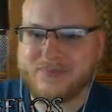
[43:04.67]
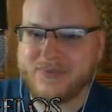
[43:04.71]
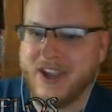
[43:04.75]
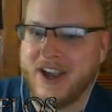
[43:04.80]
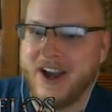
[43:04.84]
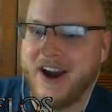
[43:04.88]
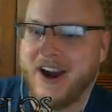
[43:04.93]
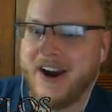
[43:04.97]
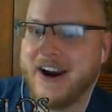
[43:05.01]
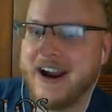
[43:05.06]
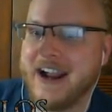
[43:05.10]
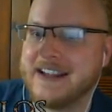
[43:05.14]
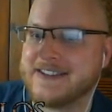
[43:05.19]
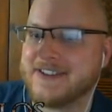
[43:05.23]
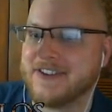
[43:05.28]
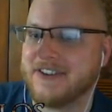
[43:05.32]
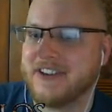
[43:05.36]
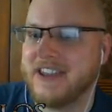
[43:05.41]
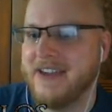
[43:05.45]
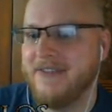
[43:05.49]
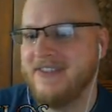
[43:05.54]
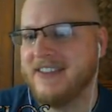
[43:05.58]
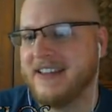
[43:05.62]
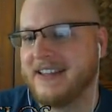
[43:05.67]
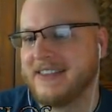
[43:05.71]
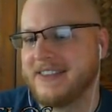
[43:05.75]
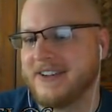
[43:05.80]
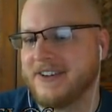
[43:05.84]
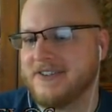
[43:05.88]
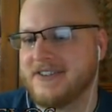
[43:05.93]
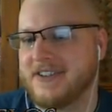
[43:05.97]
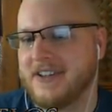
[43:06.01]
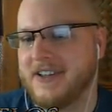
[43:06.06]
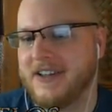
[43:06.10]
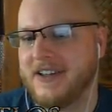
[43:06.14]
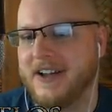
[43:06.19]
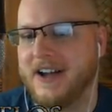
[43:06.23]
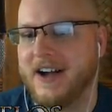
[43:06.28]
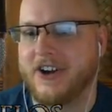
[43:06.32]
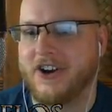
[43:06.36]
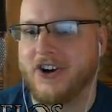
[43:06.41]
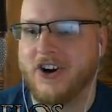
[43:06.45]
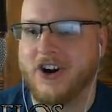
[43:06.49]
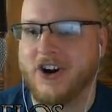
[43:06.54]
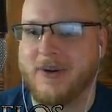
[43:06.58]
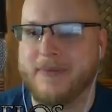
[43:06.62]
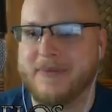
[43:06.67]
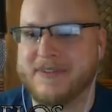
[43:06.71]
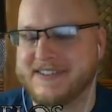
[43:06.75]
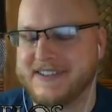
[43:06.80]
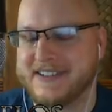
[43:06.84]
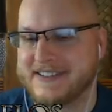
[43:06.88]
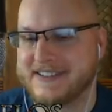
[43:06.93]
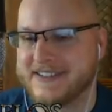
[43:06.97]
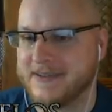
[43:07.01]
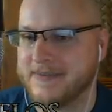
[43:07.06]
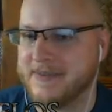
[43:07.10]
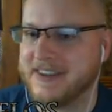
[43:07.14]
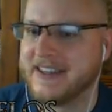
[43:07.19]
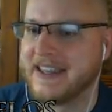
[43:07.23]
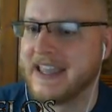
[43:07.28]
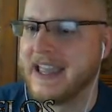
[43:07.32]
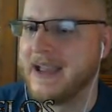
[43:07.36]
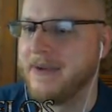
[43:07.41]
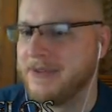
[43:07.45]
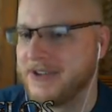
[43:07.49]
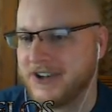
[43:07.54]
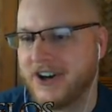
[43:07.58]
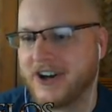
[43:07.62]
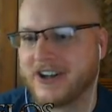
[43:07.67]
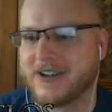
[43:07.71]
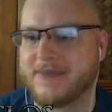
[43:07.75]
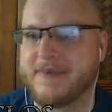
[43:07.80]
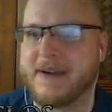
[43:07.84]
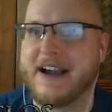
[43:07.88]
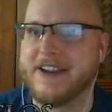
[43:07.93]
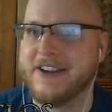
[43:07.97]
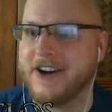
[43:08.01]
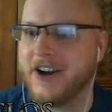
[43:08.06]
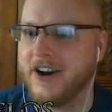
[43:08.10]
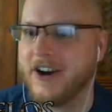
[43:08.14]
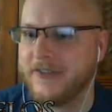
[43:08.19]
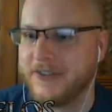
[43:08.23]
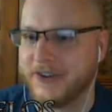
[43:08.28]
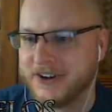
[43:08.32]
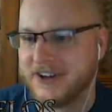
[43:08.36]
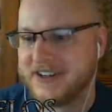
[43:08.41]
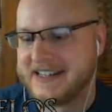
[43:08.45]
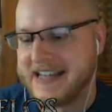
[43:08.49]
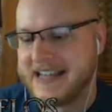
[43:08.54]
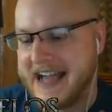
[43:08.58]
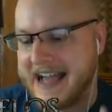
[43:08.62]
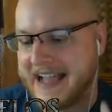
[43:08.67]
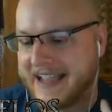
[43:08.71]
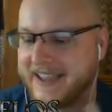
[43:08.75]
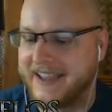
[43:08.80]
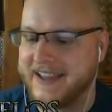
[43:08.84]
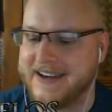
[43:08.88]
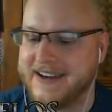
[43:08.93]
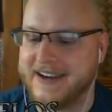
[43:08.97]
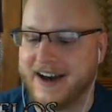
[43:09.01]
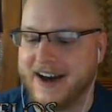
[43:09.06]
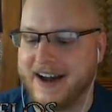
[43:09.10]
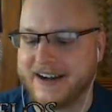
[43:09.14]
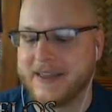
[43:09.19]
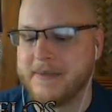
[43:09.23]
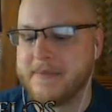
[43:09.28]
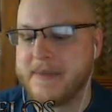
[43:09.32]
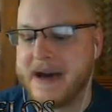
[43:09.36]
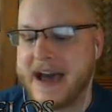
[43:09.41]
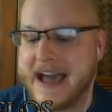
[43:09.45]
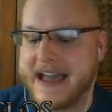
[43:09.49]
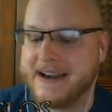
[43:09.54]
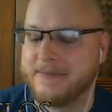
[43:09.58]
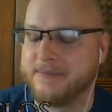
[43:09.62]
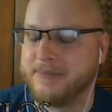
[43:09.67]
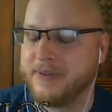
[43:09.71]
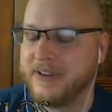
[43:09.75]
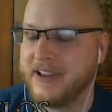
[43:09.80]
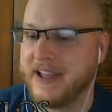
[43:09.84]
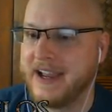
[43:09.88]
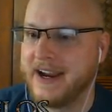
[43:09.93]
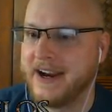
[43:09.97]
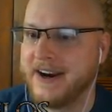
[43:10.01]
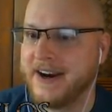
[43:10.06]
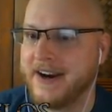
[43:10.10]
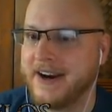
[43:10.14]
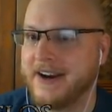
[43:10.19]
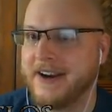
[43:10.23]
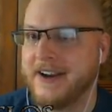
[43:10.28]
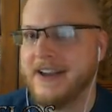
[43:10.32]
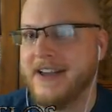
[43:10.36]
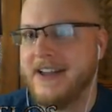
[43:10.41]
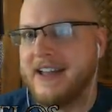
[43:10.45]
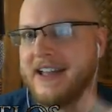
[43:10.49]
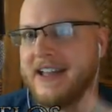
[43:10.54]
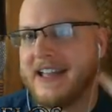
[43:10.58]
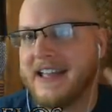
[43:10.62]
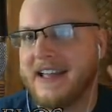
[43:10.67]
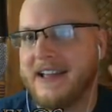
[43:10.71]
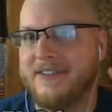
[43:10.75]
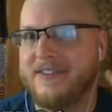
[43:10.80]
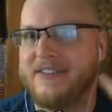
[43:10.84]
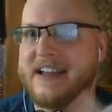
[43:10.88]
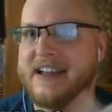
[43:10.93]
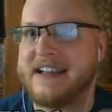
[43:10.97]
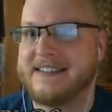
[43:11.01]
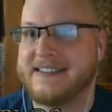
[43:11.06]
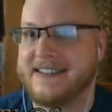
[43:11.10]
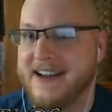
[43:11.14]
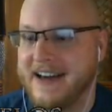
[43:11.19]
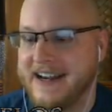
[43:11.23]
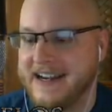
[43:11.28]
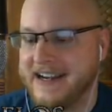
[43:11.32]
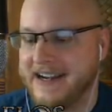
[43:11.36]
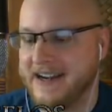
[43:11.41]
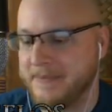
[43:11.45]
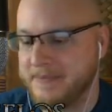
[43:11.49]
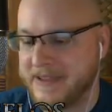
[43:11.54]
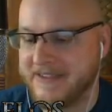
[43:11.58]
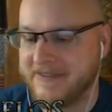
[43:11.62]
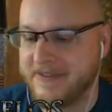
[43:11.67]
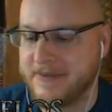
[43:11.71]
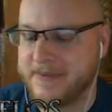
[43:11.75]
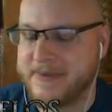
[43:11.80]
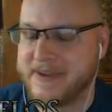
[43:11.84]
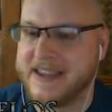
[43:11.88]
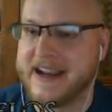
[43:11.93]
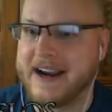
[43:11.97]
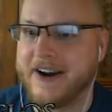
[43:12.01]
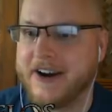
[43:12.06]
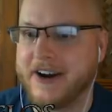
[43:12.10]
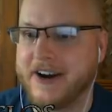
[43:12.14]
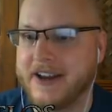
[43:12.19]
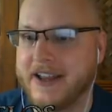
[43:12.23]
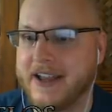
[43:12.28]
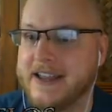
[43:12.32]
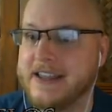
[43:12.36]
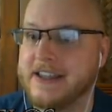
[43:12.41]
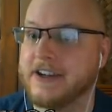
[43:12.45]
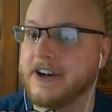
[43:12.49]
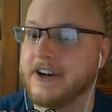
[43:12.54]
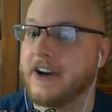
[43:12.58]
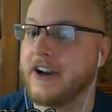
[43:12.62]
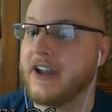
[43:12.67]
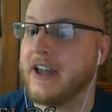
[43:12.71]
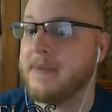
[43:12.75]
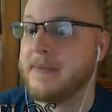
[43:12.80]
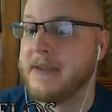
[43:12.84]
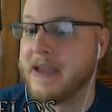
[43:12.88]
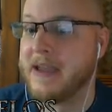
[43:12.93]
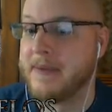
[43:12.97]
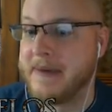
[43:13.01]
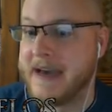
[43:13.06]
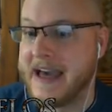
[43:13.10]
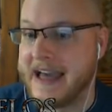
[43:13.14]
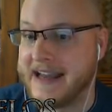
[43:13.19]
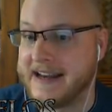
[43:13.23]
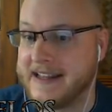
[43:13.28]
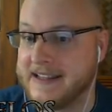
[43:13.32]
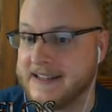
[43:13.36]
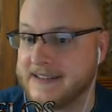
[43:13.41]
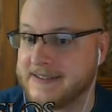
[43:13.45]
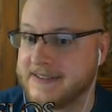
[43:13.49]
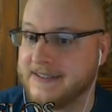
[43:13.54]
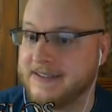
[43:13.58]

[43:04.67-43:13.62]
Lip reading: All right, so given that there's a karma system in the game we talked about, if you're attacking a non-combatant player that's not in a PvP area, you're going to be a baddie.